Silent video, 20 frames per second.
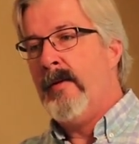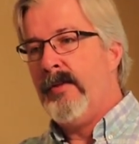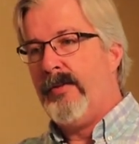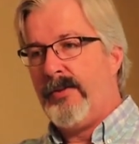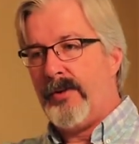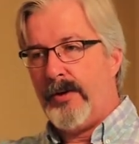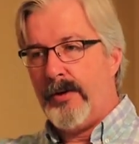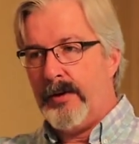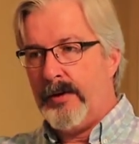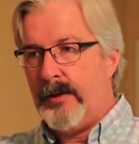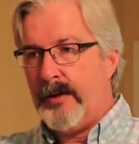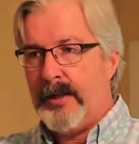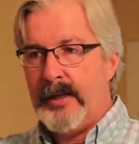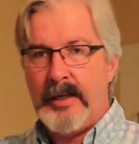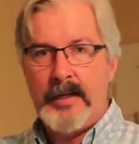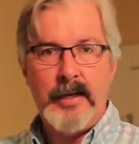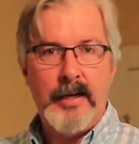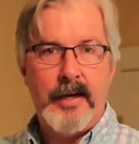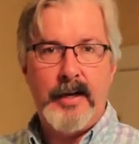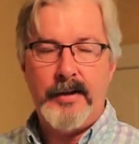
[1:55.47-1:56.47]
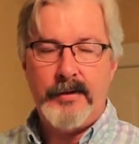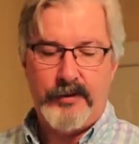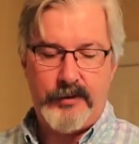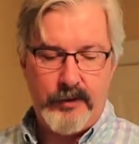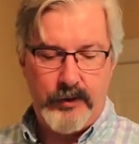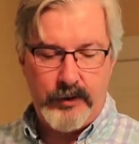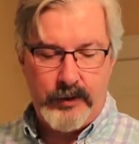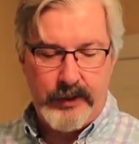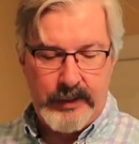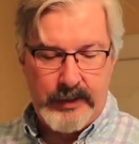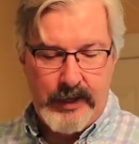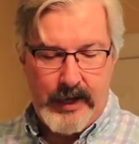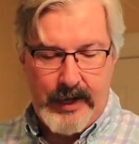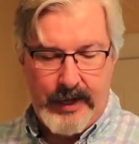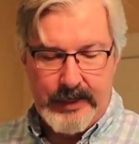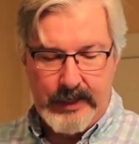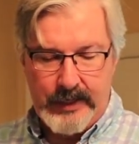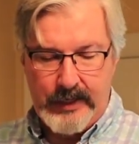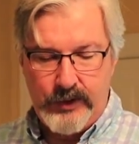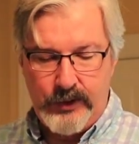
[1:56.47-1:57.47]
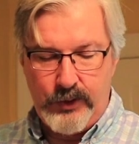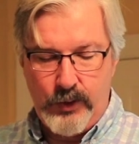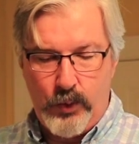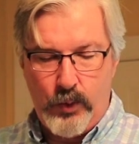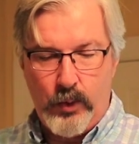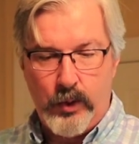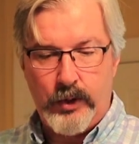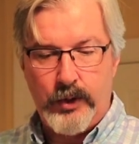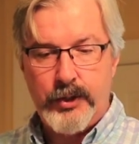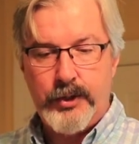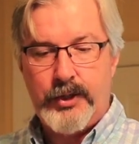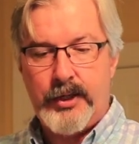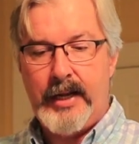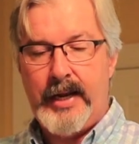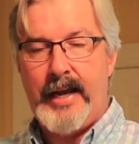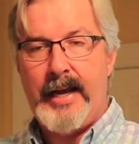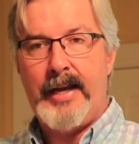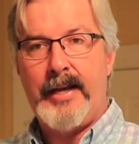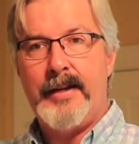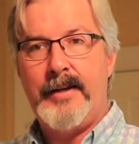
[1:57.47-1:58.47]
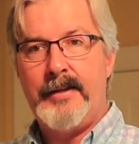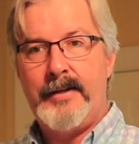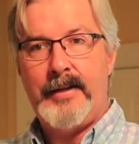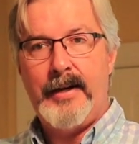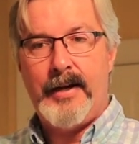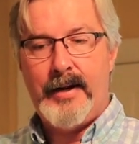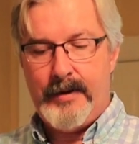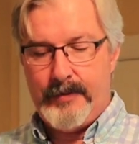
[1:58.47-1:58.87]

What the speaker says: Certainly not indoors, and